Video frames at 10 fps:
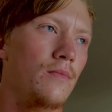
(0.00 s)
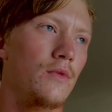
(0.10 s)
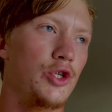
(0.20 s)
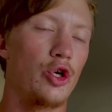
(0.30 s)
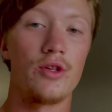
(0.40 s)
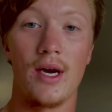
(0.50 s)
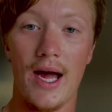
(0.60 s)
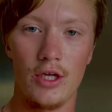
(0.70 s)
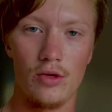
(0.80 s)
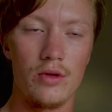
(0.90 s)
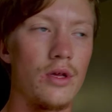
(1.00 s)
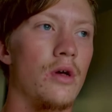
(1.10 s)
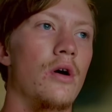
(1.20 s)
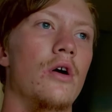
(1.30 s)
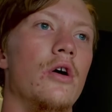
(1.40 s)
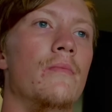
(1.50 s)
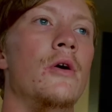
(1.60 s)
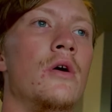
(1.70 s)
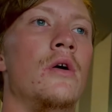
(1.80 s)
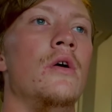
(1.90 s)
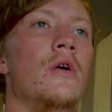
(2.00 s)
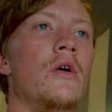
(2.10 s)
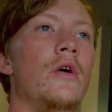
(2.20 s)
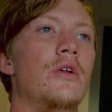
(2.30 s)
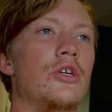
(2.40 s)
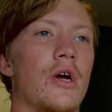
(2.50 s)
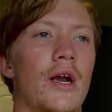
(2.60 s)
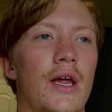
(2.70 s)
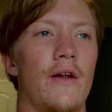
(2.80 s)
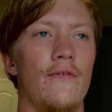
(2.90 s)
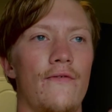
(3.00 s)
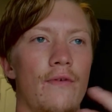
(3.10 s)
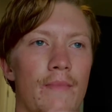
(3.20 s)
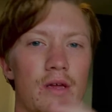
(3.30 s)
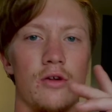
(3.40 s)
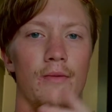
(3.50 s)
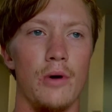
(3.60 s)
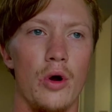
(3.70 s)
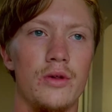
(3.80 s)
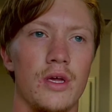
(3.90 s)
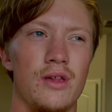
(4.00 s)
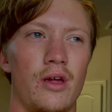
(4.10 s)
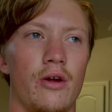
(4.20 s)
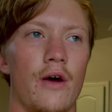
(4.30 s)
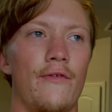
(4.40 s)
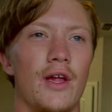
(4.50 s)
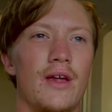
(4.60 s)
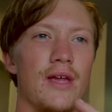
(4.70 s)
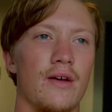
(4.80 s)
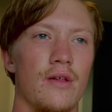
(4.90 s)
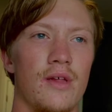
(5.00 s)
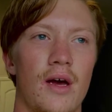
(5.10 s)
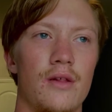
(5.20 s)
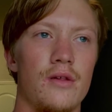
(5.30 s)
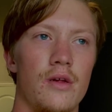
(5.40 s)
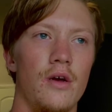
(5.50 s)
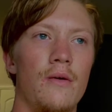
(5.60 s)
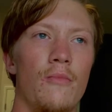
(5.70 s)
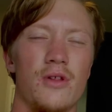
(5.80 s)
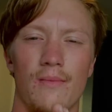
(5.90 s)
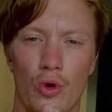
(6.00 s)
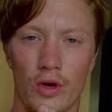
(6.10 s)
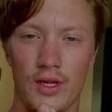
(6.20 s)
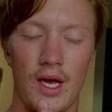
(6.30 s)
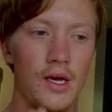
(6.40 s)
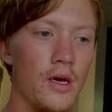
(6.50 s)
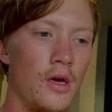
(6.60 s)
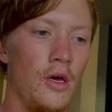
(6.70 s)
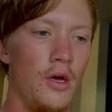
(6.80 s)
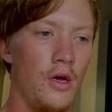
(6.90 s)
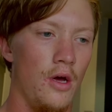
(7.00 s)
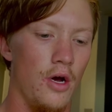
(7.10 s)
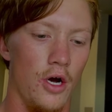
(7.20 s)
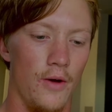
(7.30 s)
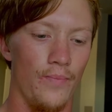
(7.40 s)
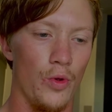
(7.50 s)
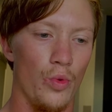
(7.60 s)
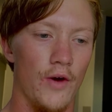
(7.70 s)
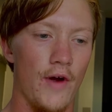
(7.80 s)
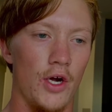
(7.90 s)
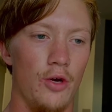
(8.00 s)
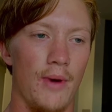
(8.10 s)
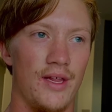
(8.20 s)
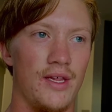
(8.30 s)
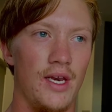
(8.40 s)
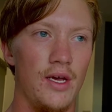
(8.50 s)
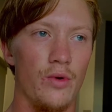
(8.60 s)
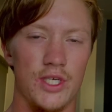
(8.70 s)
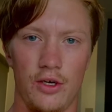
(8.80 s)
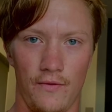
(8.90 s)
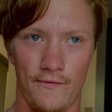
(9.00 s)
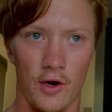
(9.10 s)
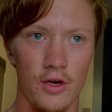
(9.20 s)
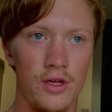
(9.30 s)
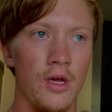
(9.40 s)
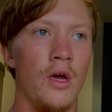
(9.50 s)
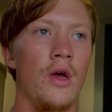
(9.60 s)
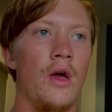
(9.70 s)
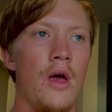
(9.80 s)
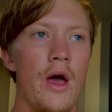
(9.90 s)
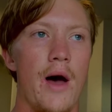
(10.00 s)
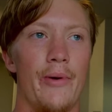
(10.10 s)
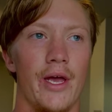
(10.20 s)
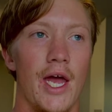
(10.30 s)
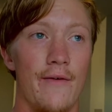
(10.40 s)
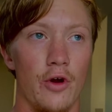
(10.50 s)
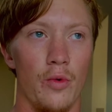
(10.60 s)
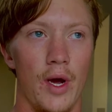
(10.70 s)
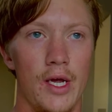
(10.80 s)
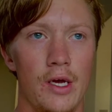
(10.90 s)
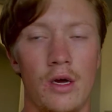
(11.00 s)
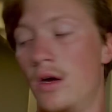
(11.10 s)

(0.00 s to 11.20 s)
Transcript: trick that I use to kind of get a mixture of both, considering I feel like this exercise is the most important thing. Whenever I do my sitting, which I do first, I pick a heavier weight.